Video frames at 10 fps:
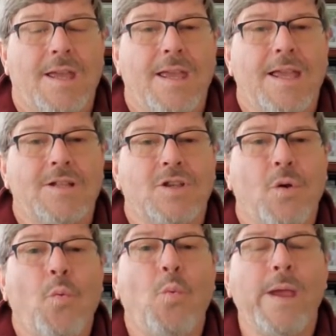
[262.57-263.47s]
is
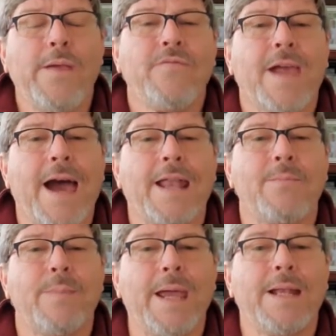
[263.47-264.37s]
we've kind of
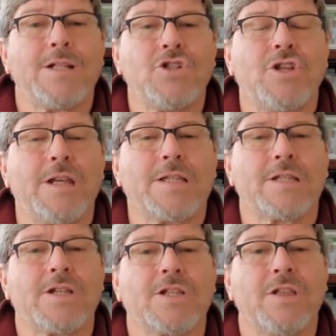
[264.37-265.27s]
made a
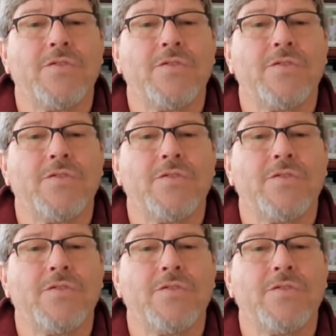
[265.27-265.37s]
Jesus